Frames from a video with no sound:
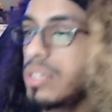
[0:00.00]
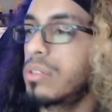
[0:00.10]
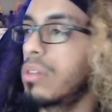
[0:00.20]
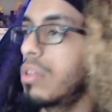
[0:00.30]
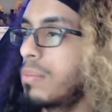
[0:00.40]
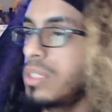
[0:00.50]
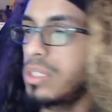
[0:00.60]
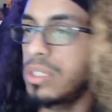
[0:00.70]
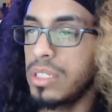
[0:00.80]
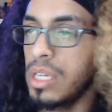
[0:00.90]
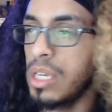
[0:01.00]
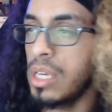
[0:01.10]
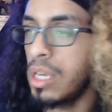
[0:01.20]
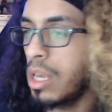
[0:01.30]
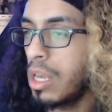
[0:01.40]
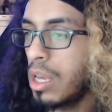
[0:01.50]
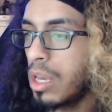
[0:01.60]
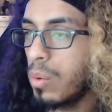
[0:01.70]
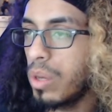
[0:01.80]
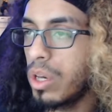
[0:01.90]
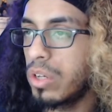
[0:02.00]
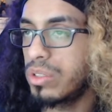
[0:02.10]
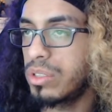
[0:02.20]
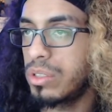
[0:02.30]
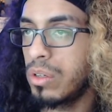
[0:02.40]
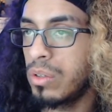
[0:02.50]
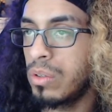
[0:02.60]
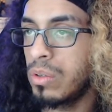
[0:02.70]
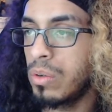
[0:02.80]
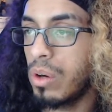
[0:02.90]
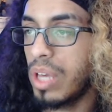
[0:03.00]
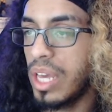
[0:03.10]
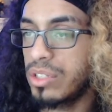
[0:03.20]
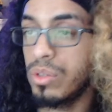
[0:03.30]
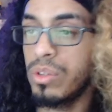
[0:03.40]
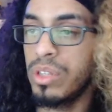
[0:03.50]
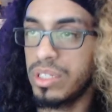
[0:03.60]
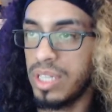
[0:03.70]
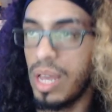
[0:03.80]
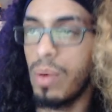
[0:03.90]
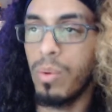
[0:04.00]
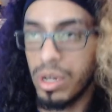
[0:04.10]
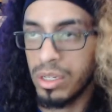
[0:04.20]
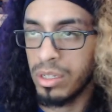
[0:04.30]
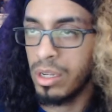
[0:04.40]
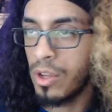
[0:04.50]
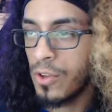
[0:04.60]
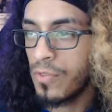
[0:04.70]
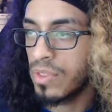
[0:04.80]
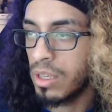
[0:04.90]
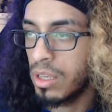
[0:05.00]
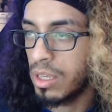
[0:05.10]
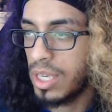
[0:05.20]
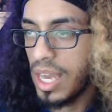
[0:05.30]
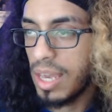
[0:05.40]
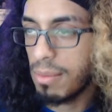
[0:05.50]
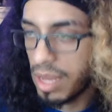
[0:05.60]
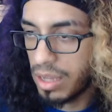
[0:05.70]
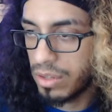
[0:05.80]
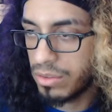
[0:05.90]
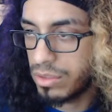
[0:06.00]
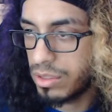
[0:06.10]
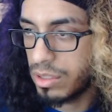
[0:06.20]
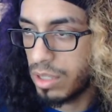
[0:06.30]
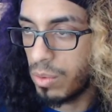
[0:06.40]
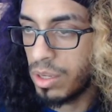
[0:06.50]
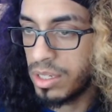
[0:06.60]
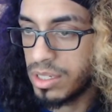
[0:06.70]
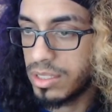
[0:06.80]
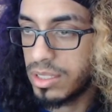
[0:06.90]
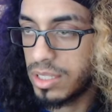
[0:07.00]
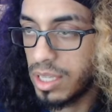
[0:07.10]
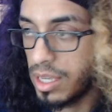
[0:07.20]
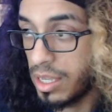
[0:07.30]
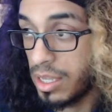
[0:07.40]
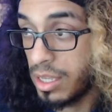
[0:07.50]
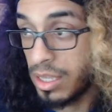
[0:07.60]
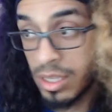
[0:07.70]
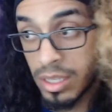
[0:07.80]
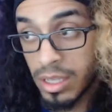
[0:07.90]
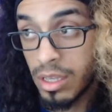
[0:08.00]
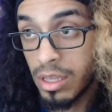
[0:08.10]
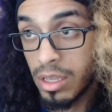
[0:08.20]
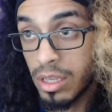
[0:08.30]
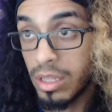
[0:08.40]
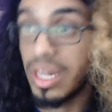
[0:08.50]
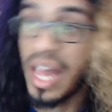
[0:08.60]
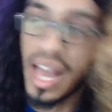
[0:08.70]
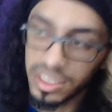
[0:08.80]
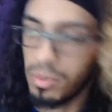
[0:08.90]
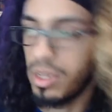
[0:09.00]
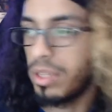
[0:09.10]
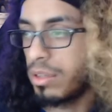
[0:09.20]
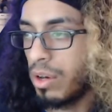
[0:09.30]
So let me see. Here we go. So, okay, so set one came out, I want to say, last month.